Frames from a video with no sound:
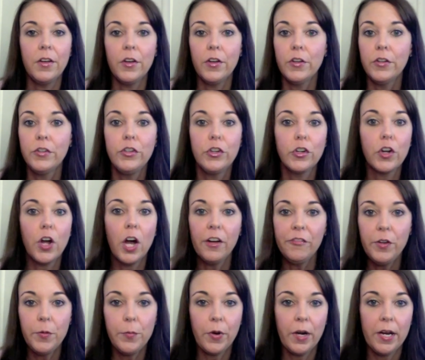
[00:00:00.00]
on your
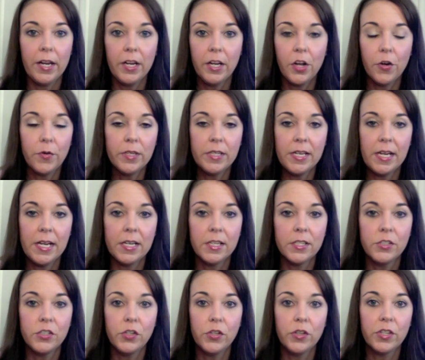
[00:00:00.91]
coffee break going
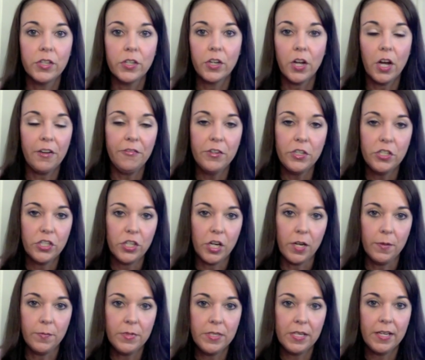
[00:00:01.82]
down to the coffee
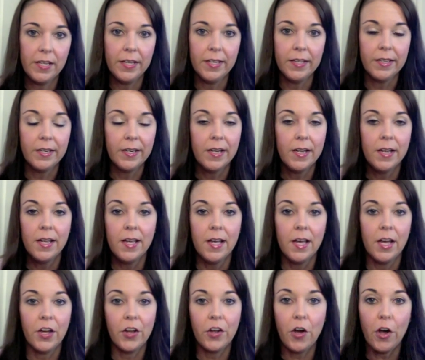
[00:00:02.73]
shop to get
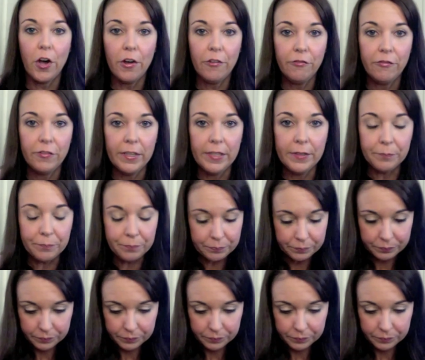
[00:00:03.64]
a coffee?